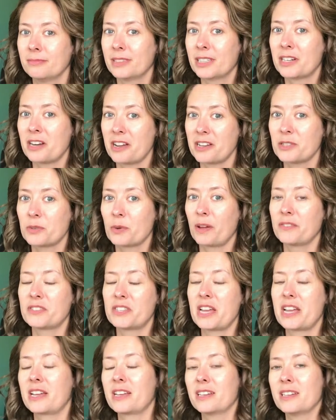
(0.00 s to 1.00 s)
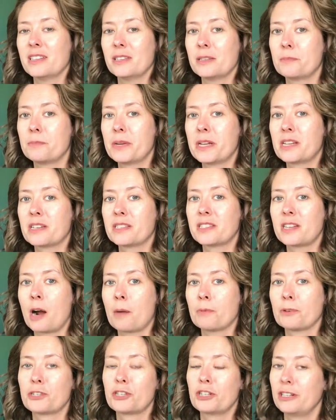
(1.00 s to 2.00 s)
the nice way of saying it, the biggest
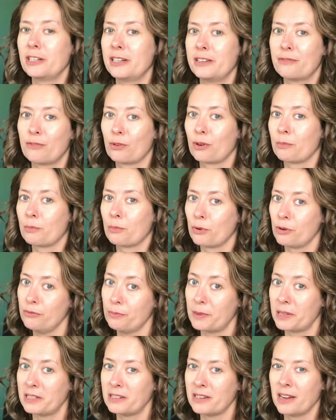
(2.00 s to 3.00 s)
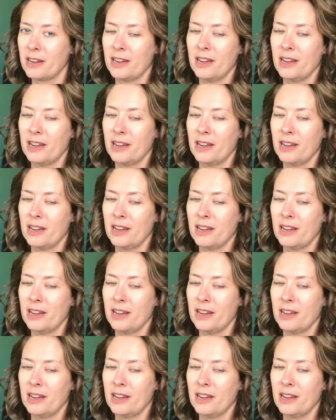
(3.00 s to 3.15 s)
opportunity for improvement